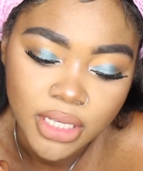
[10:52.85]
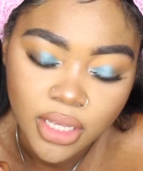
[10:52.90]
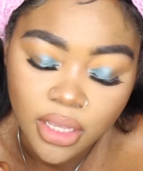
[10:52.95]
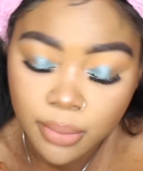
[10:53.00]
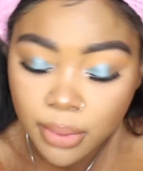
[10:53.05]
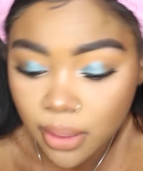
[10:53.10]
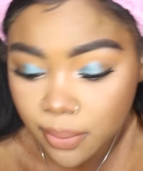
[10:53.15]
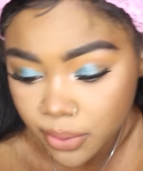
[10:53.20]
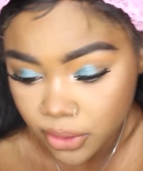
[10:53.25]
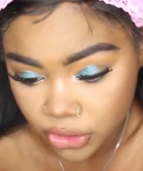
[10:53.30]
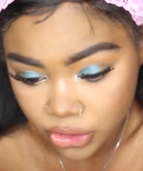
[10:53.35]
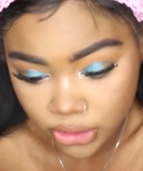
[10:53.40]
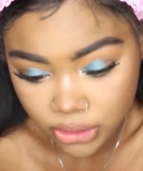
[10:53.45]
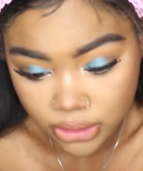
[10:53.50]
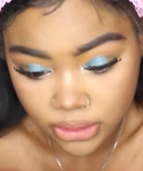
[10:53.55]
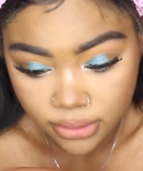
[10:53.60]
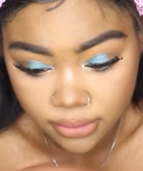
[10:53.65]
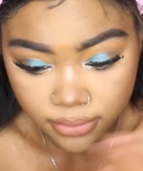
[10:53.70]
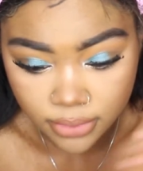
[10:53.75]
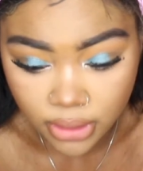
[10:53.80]
Am I pushing
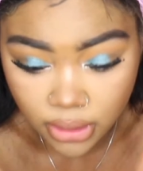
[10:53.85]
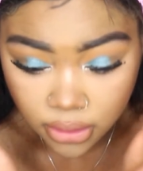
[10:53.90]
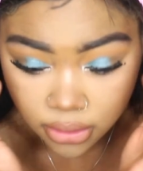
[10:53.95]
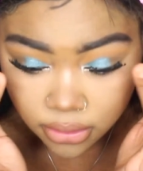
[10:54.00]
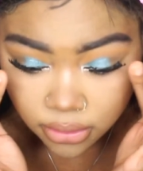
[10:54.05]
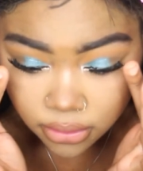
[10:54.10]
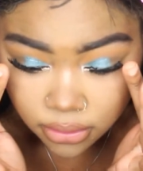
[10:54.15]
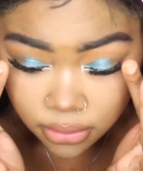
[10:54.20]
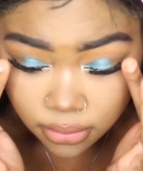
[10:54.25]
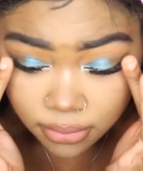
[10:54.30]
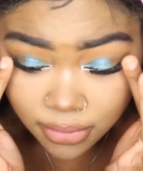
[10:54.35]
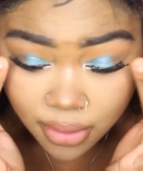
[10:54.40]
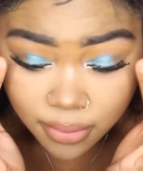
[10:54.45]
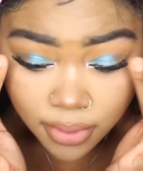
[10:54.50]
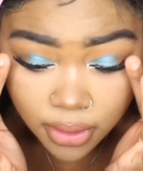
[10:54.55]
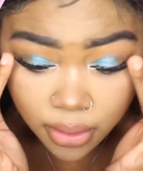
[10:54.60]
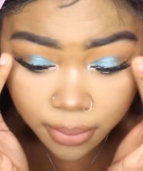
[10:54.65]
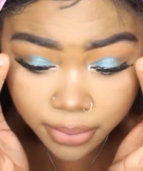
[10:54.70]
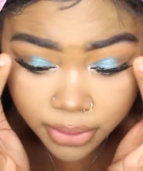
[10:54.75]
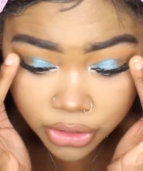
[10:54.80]
it?
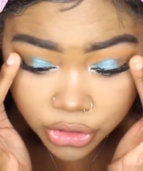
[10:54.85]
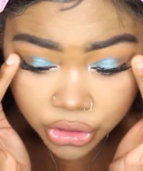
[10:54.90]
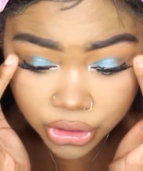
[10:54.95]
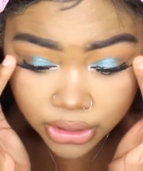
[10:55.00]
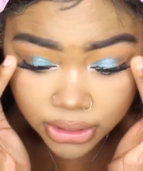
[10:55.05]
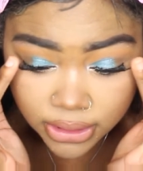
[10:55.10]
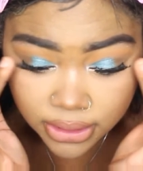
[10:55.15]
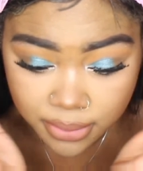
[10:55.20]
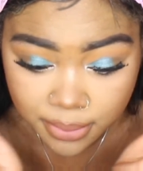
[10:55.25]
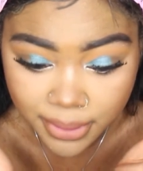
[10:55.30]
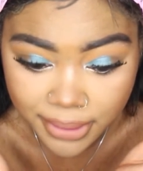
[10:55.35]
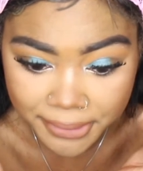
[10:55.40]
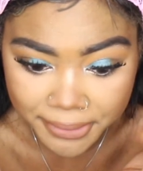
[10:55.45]
Maybe I'm pushing it.